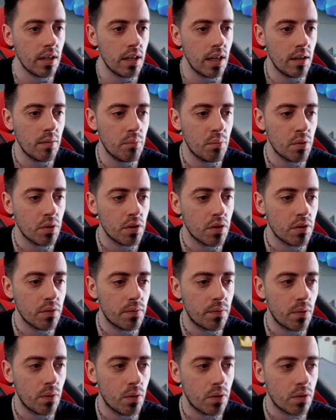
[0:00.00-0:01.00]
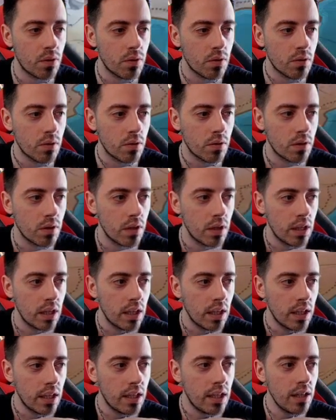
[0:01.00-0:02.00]
can push further.
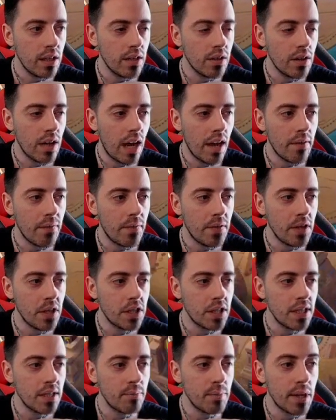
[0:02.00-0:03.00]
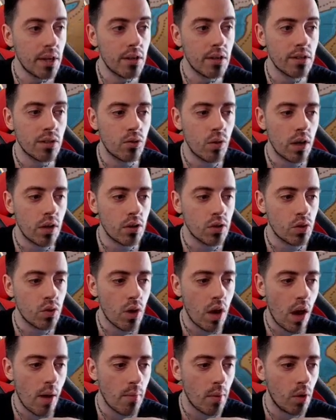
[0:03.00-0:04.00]
Here I finished it because Dragon
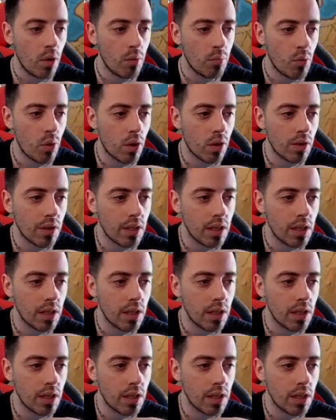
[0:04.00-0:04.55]
Tribe, all broken